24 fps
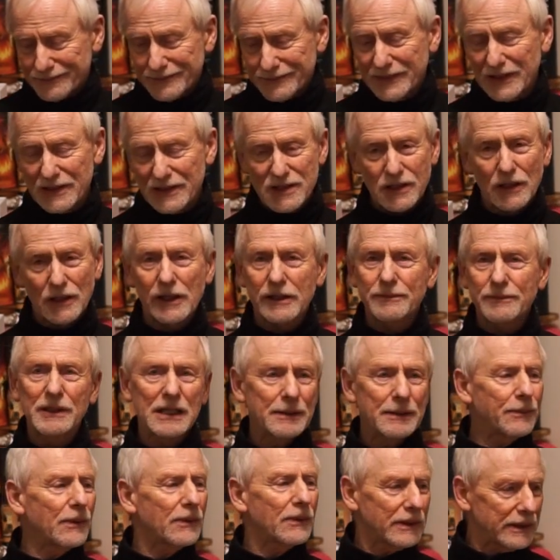there's a lot of
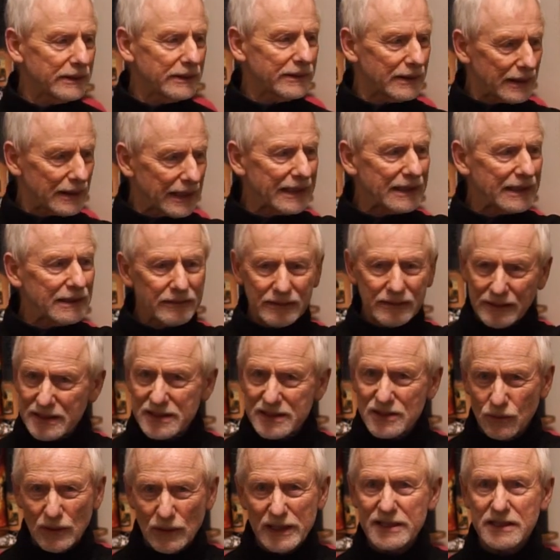people that like
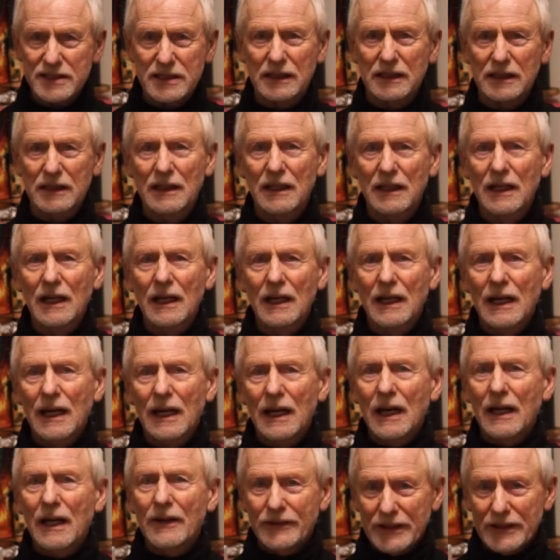this whiskey.
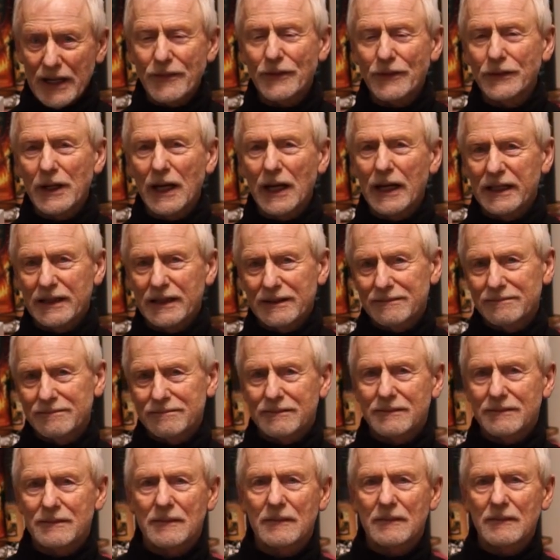The other night,
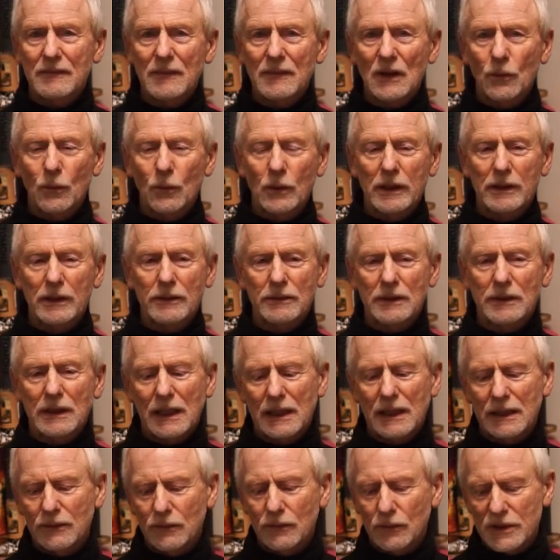
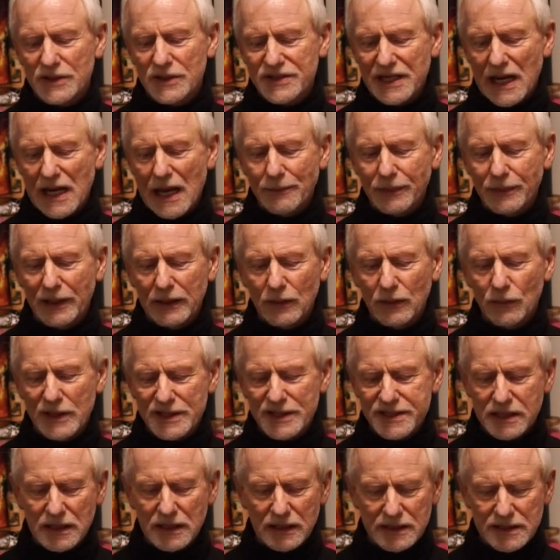we're sampling
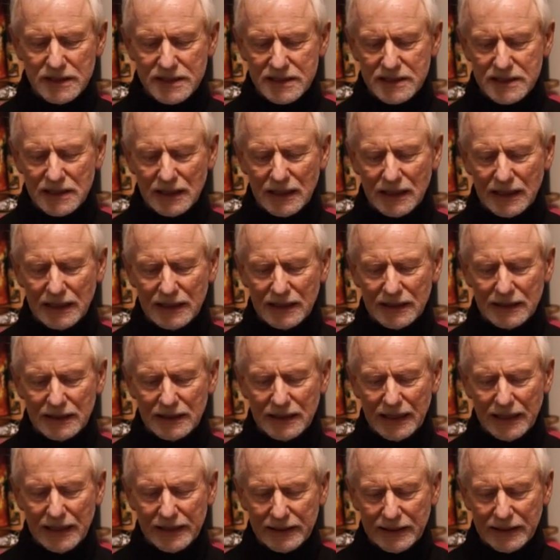whiskeys at
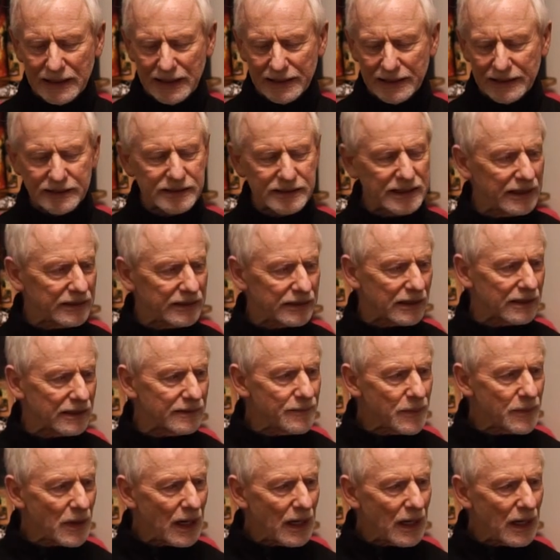a dinner,